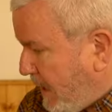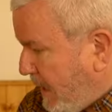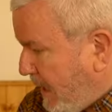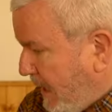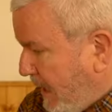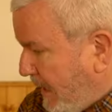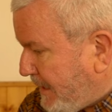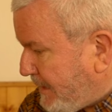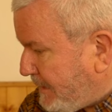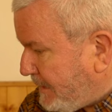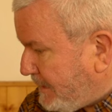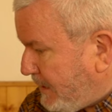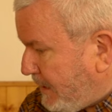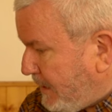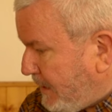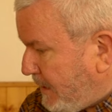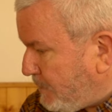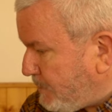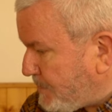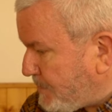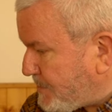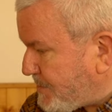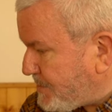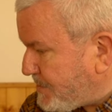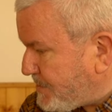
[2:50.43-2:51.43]
And it
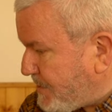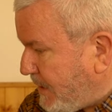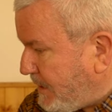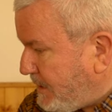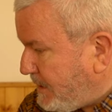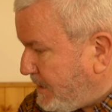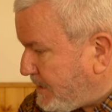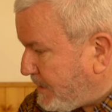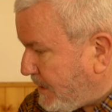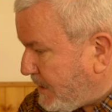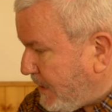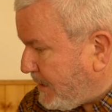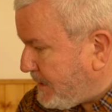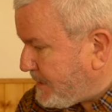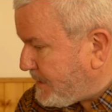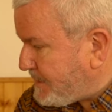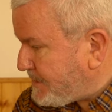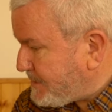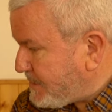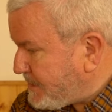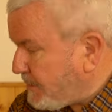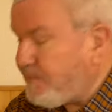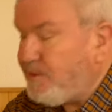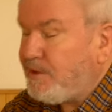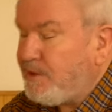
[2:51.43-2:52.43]
was as late as
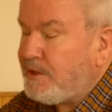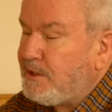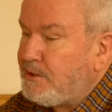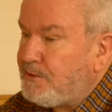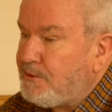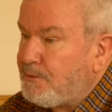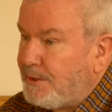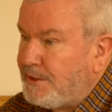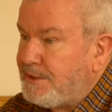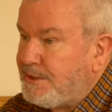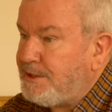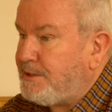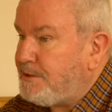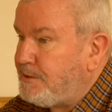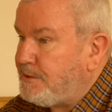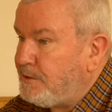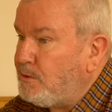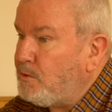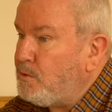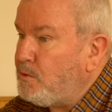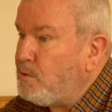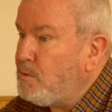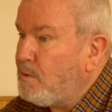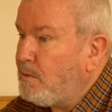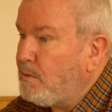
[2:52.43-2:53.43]

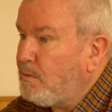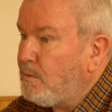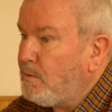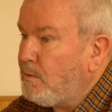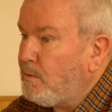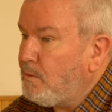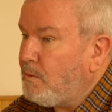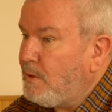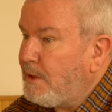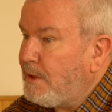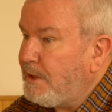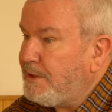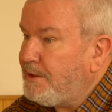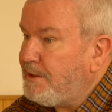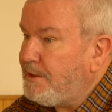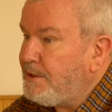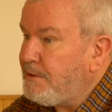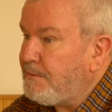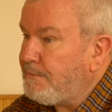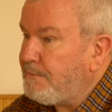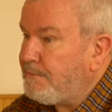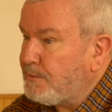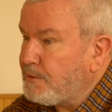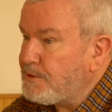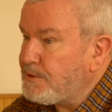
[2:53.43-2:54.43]
1722 when the
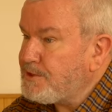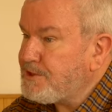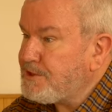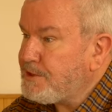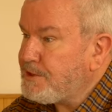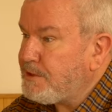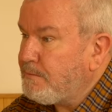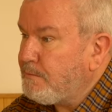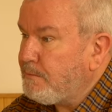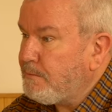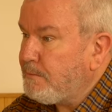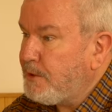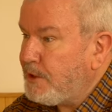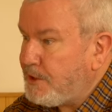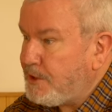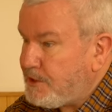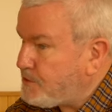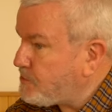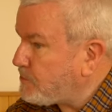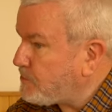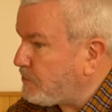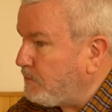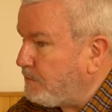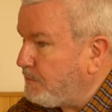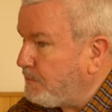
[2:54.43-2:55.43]
first British
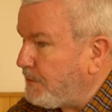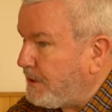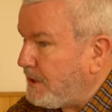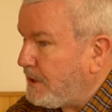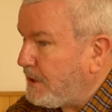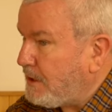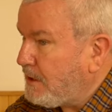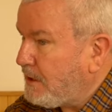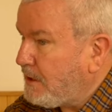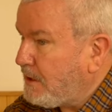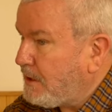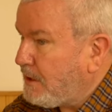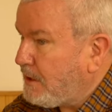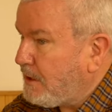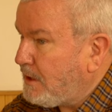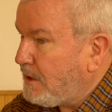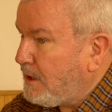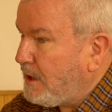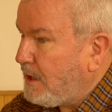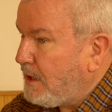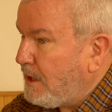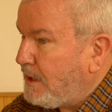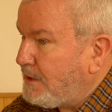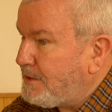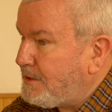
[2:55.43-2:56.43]
company
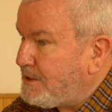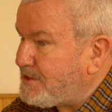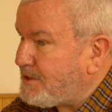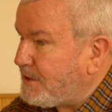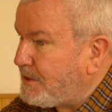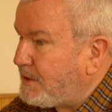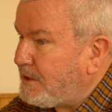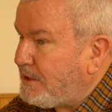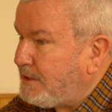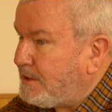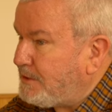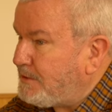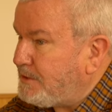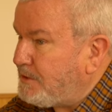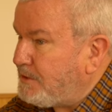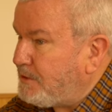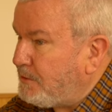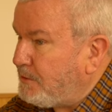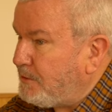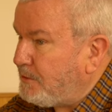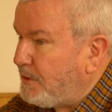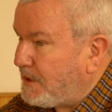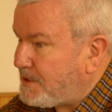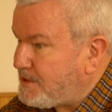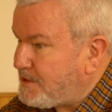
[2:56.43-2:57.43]
decided
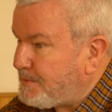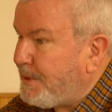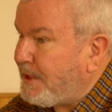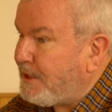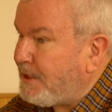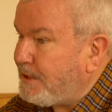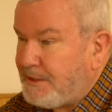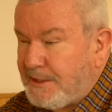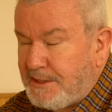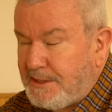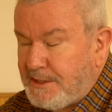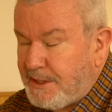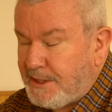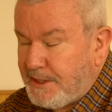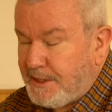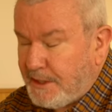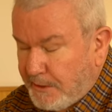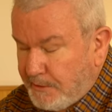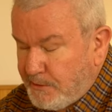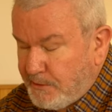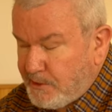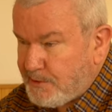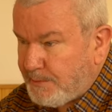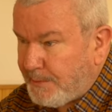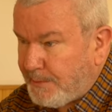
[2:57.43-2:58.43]
to expand into the
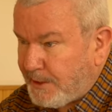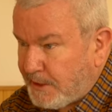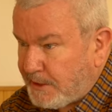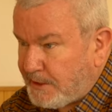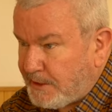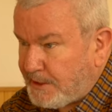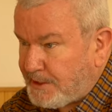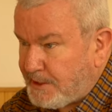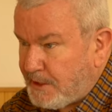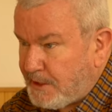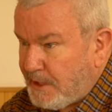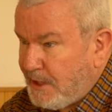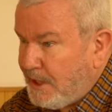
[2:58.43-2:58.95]
Irish market.